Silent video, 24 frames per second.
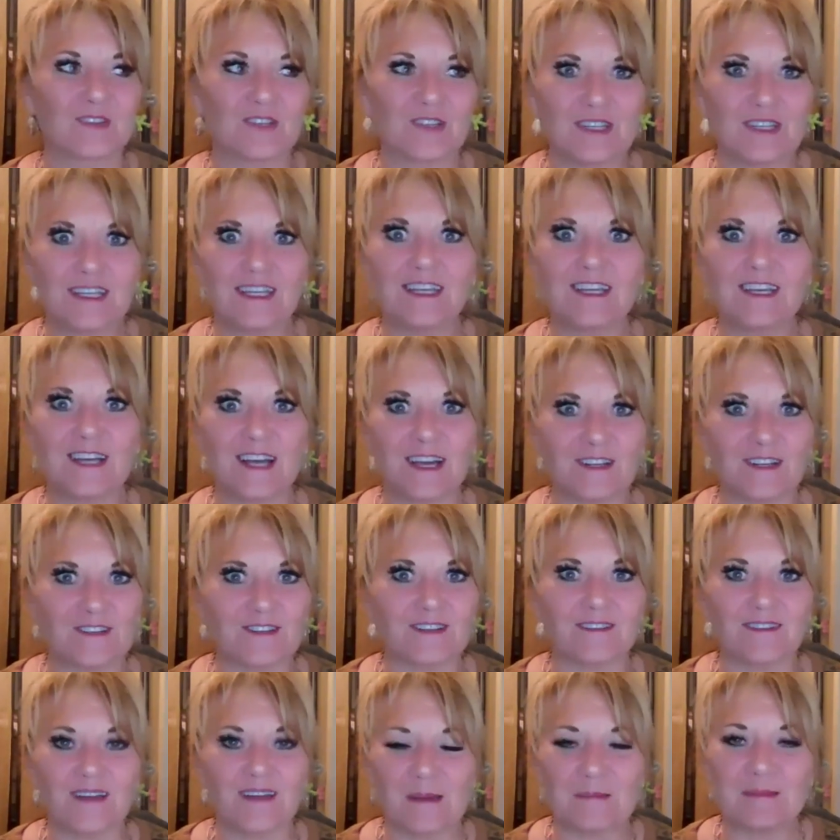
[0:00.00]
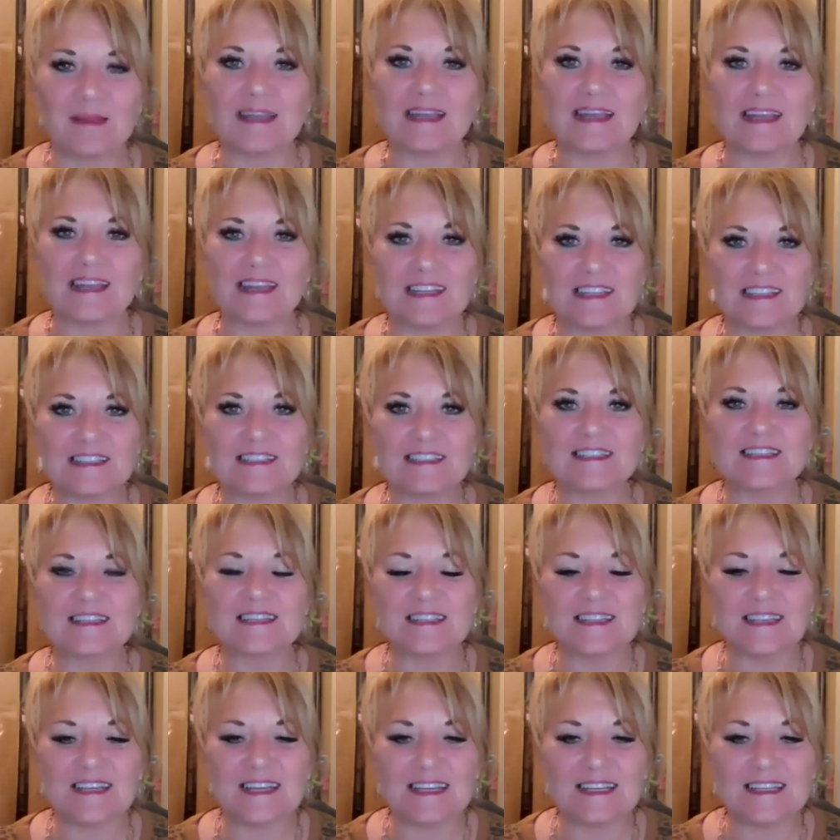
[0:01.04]
cookie cutter. I mean, it is
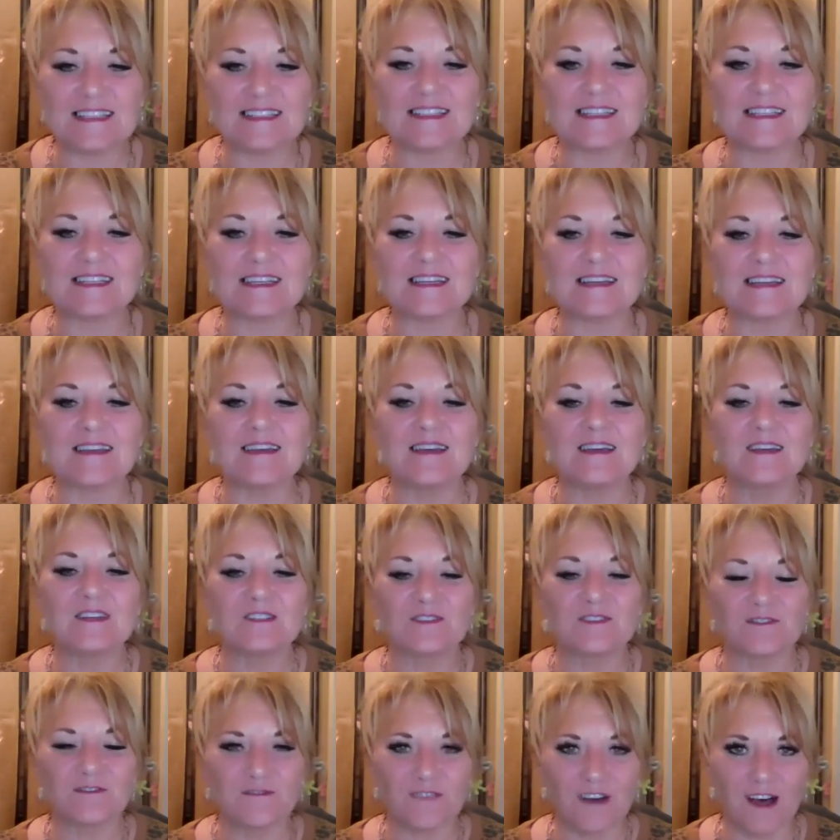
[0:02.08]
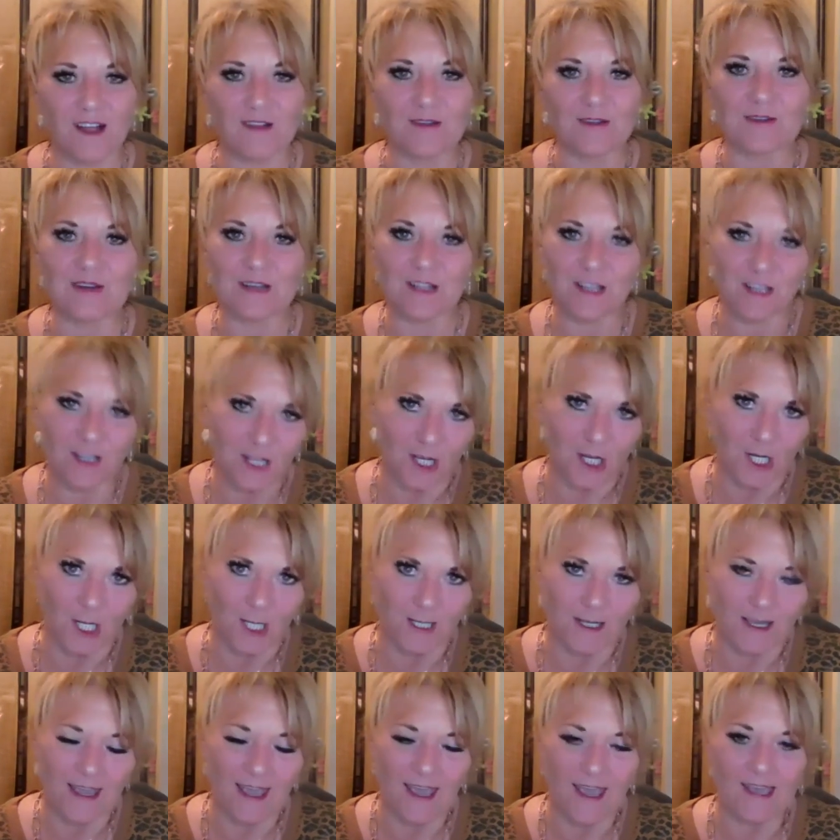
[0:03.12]
easy to follow
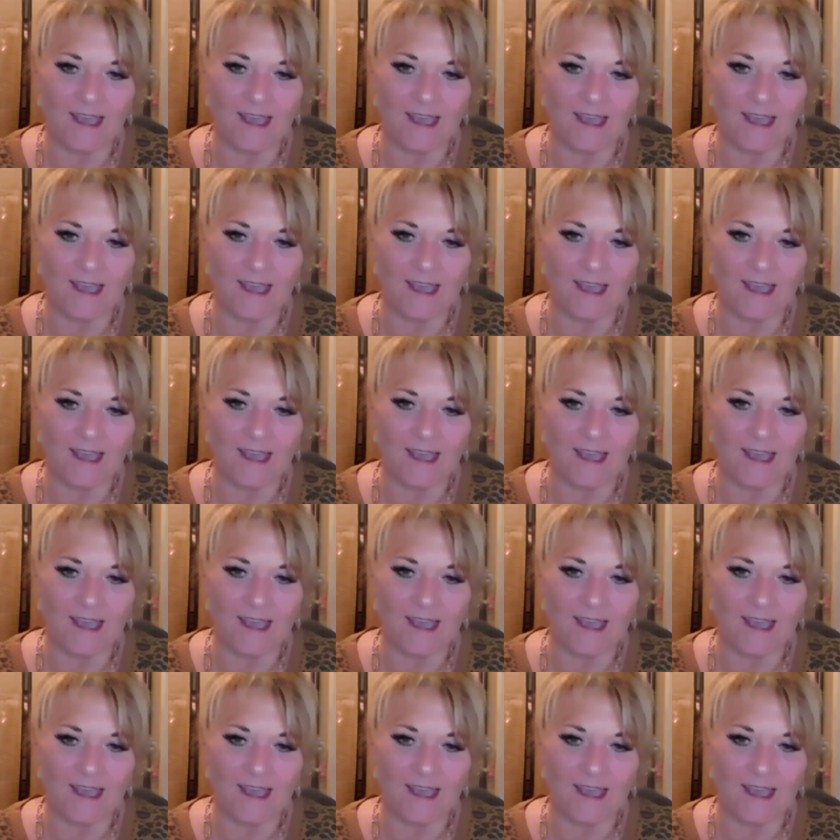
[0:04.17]
along.